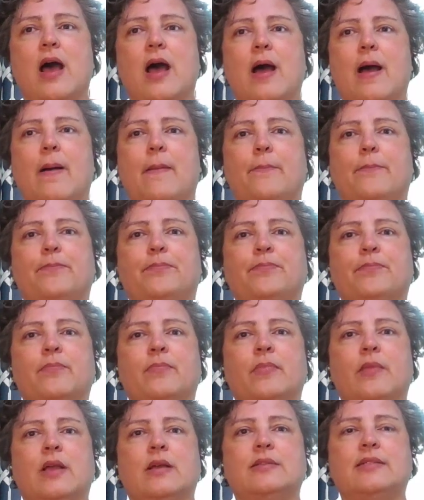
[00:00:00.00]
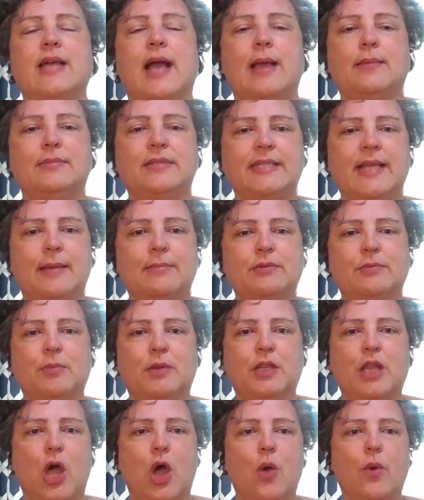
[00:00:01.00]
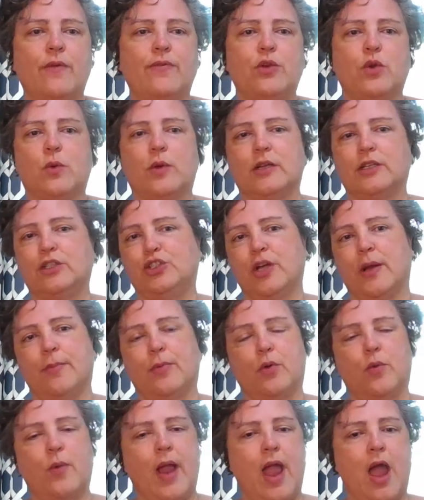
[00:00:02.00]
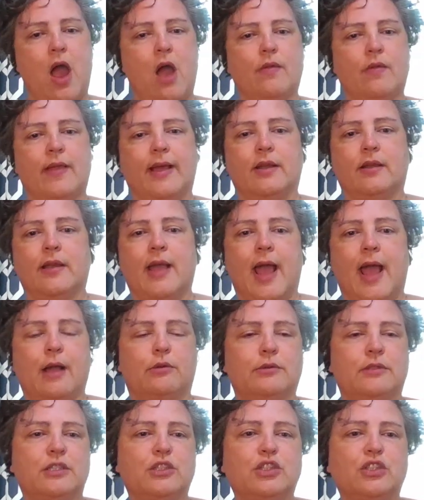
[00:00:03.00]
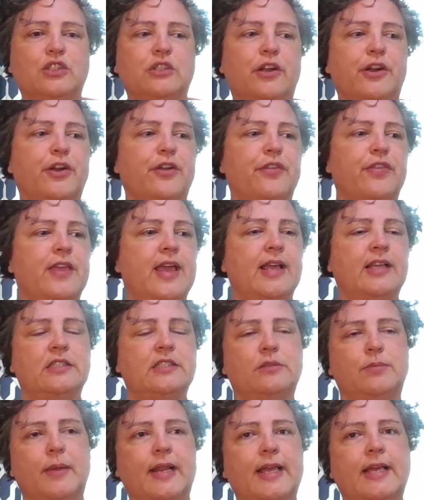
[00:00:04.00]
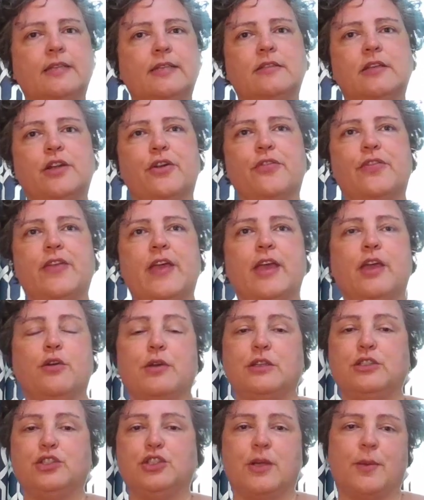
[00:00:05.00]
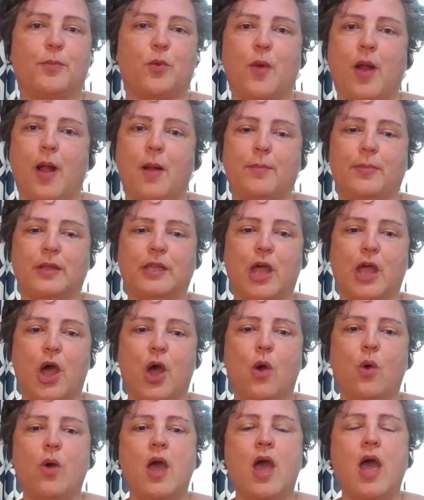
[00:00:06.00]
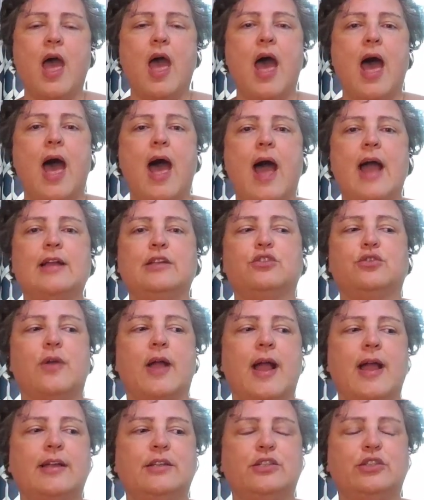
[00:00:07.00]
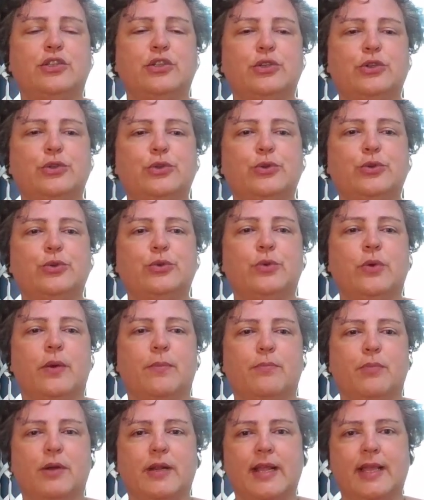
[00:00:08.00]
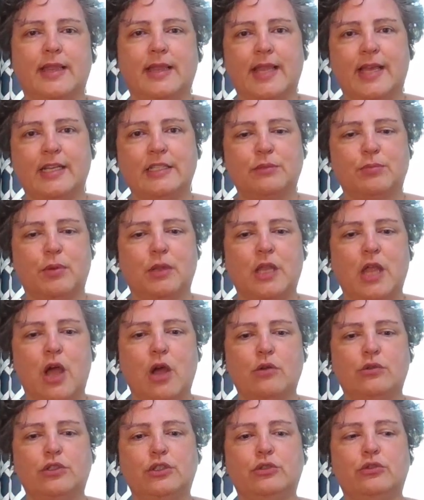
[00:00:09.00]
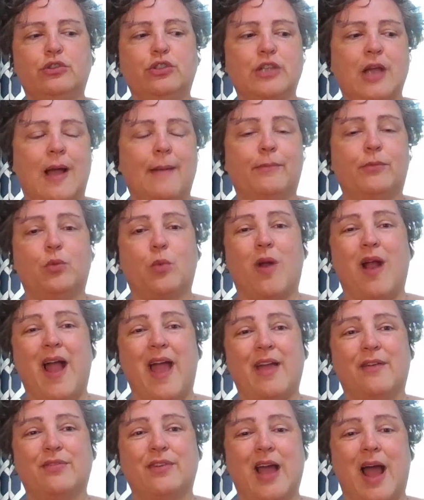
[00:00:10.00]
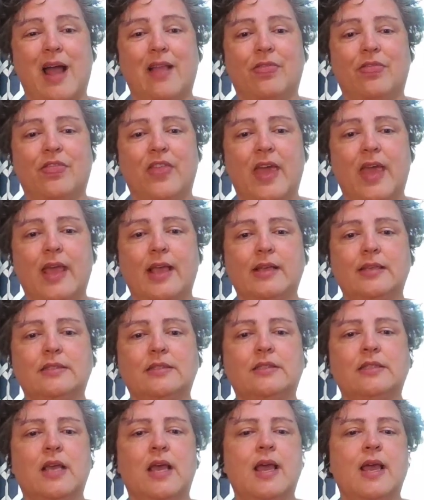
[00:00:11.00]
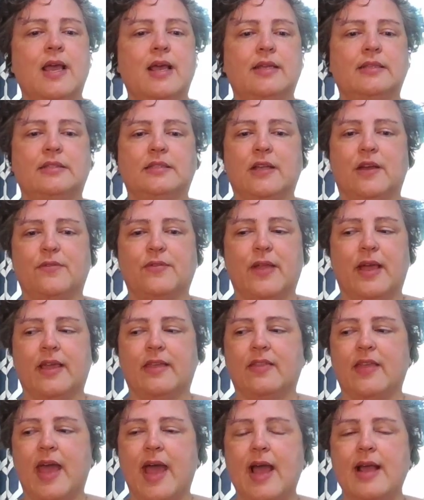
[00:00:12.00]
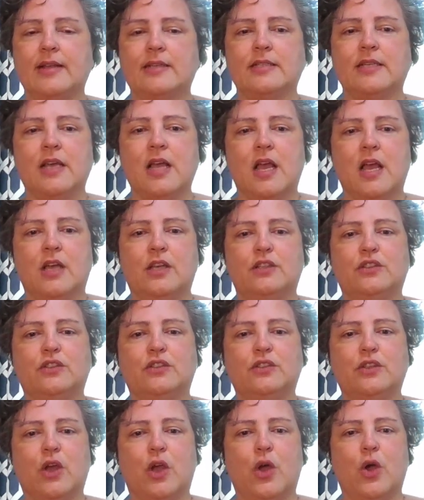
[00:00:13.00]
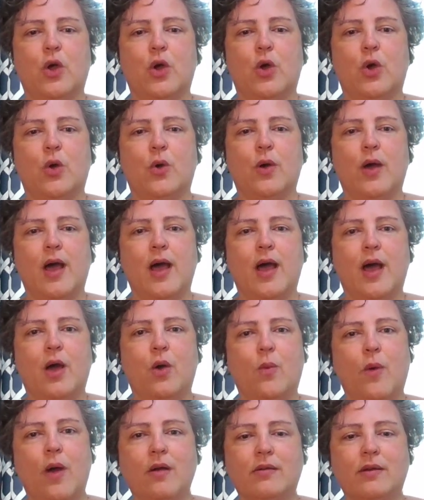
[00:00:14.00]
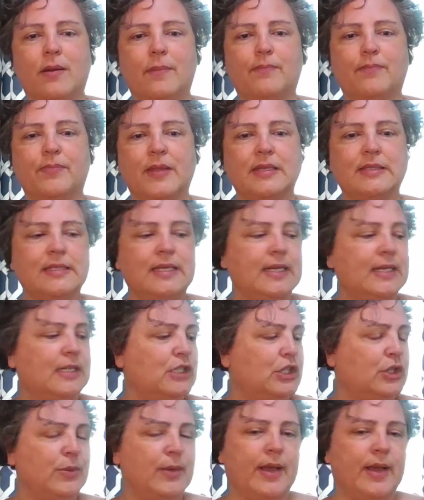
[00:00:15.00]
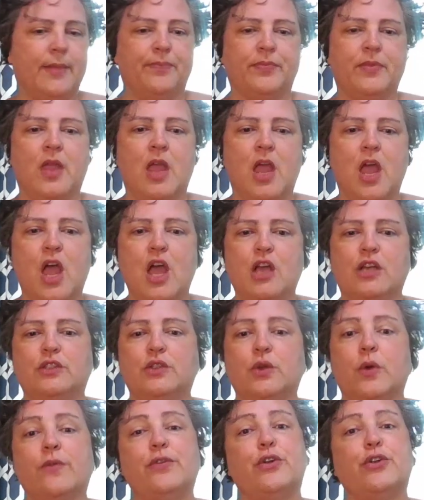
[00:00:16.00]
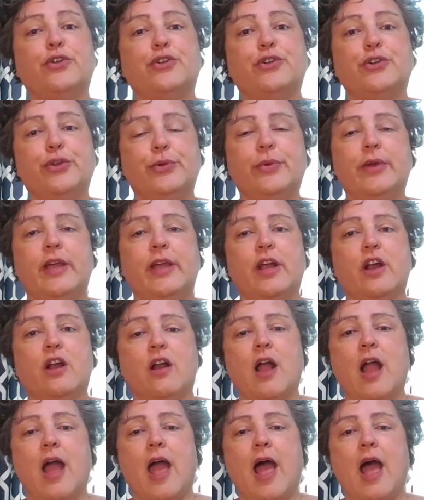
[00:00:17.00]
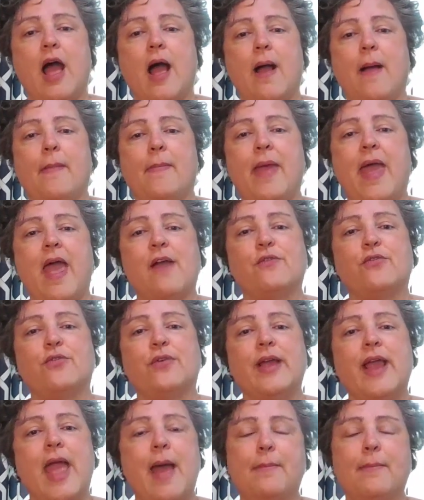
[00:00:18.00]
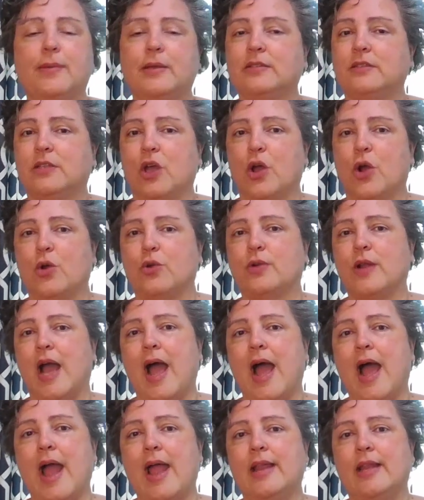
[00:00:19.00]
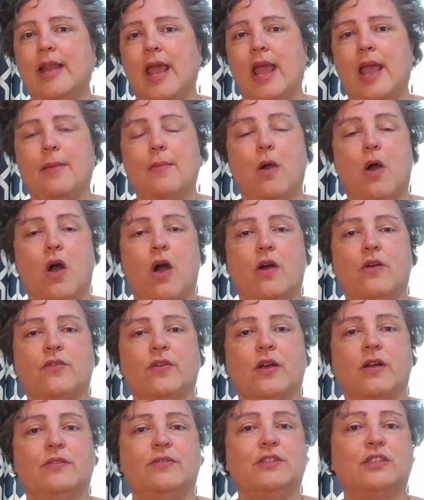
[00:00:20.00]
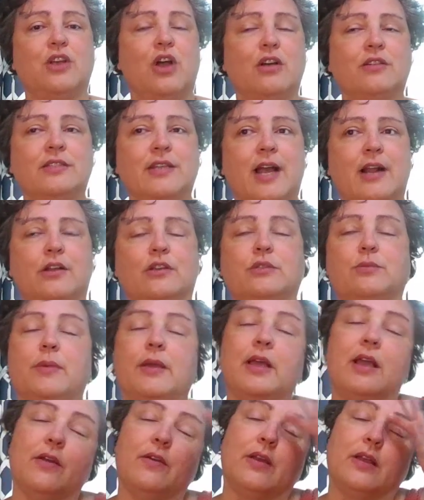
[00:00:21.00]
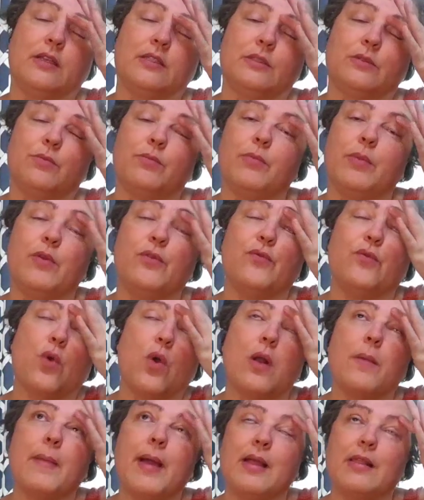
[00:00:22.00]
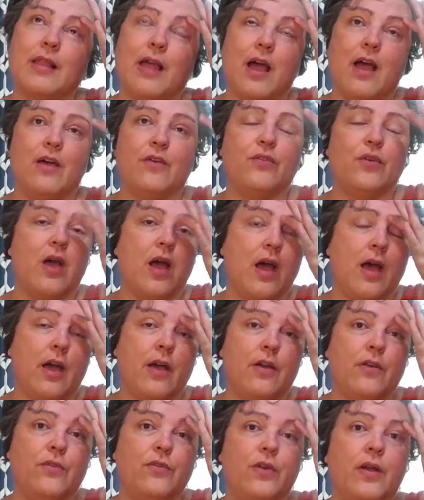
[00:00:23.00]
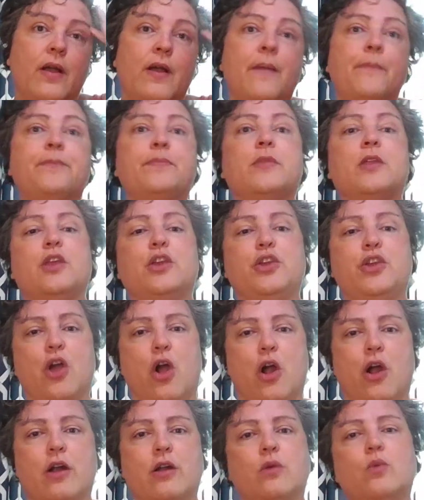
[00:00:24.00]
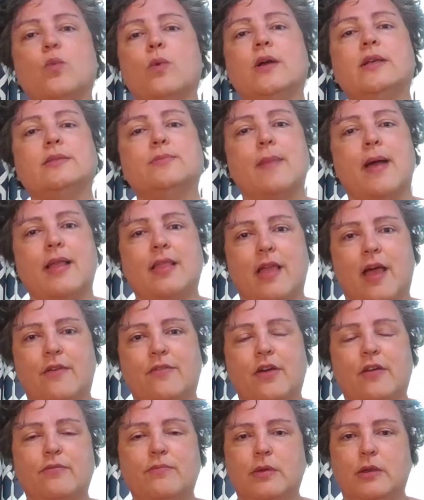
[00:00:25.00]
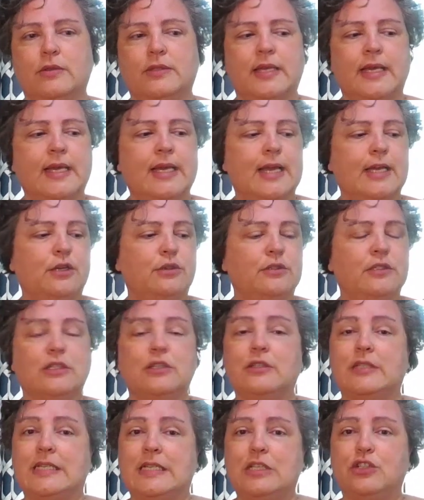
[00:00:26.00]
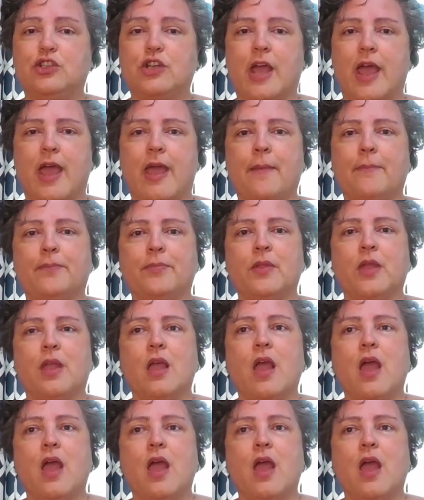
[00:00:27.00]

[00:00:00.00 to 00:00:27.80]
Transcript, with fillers: um, timestamps below if you want to jump around, like acquisitions aren't your thing, spinning isn't your thing, you can jump around below. I try to put in links below to shops where I have gotten things, stuff like that. So, uh, welcome. Let's get into it. So, if you're new here, um, every episode I name off of song titles because before my love of yarn was my love of music. I used to DJ